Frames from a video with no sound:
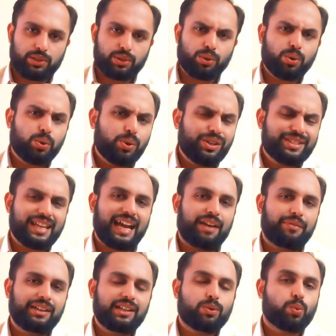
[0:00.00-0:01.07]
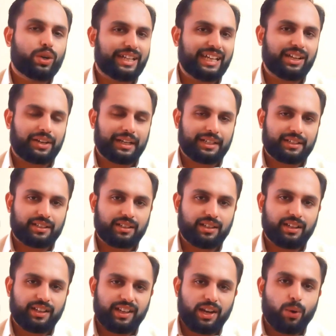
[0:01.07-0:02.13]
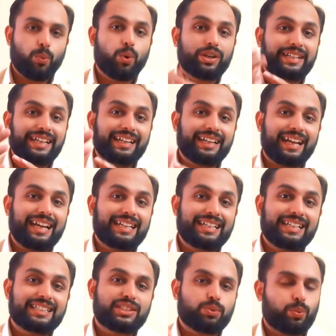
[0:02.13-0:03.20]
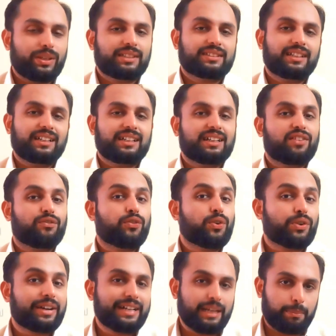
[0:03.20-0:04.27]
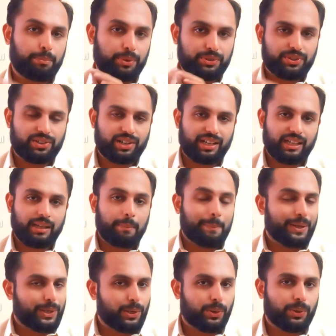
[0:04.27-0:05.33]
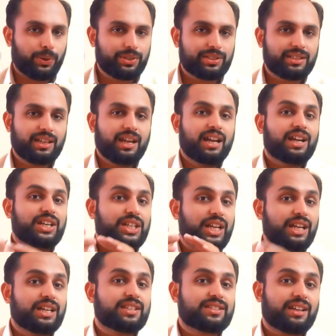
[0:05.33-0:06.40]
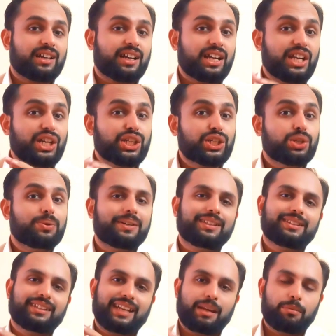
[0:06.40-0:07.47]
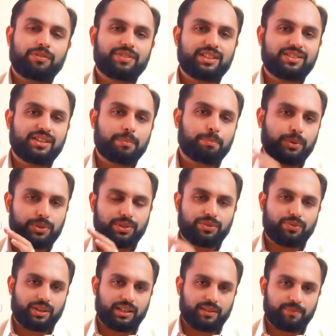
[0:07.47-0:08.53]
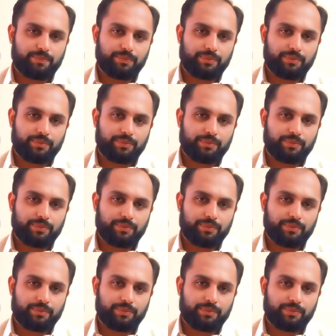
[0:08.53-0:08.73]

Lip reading: So who is having voting right? Voting right is with the foreign depository because shares are issued in the name of such depository.